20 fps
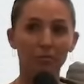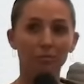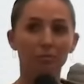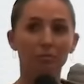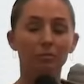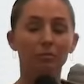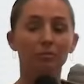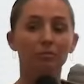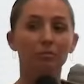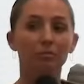
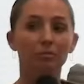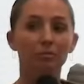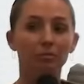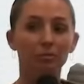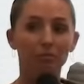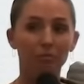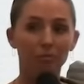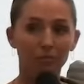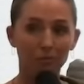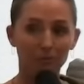
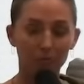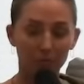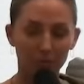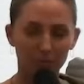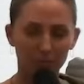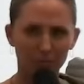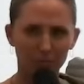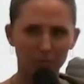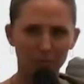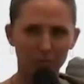
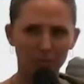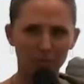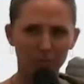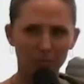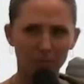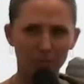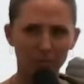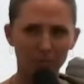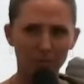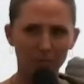
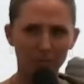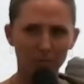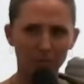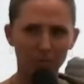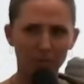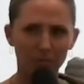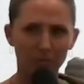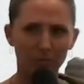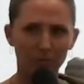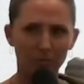
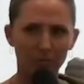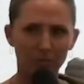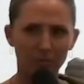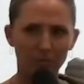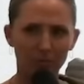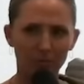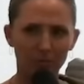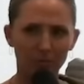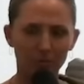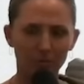
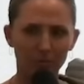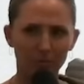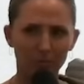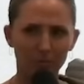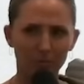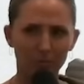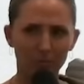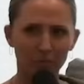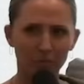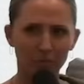
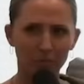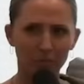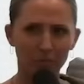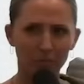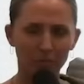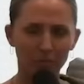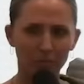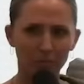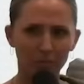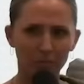
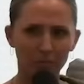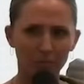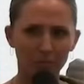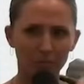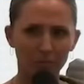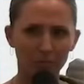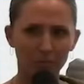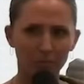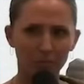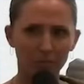
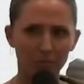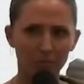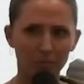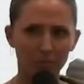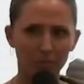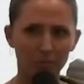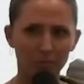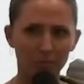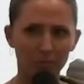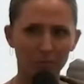
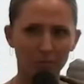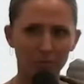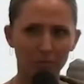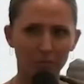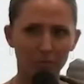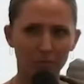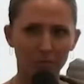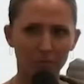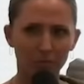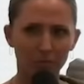
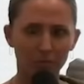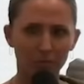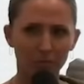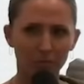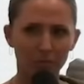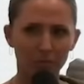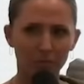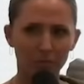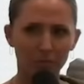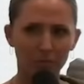
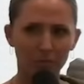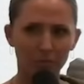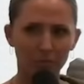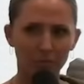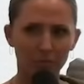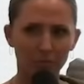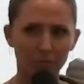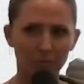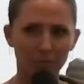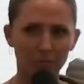
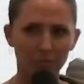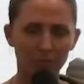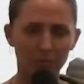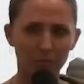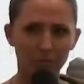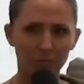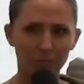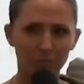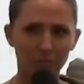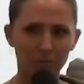
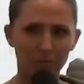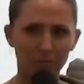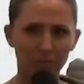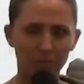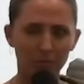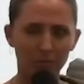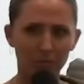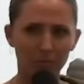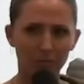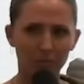
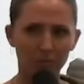No words are spoken by the person on screen.